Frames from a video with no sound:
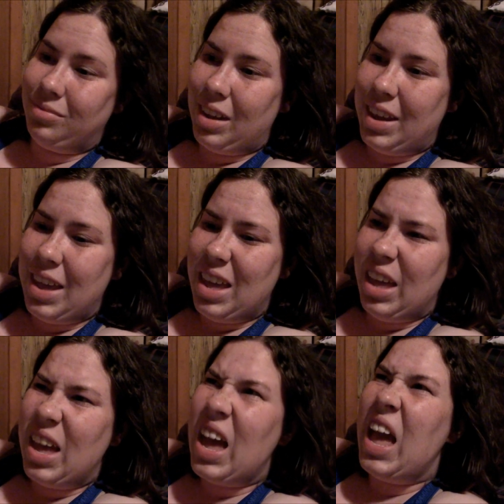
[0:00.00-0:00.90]

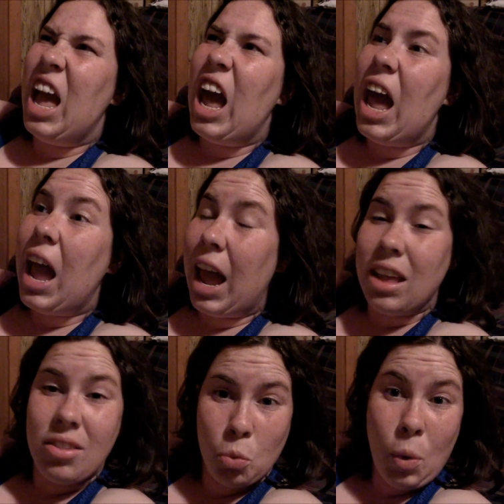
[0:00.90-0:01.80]
He
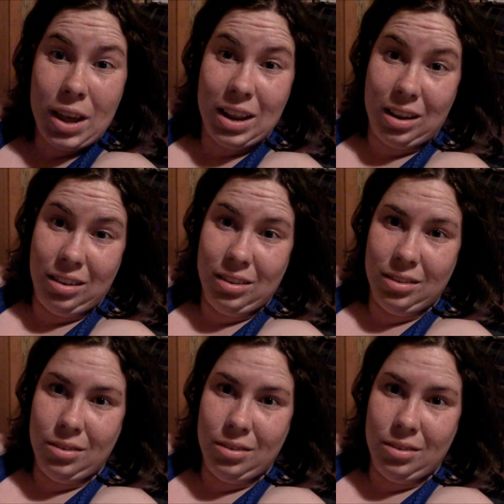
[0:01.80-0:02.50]
hates waiting.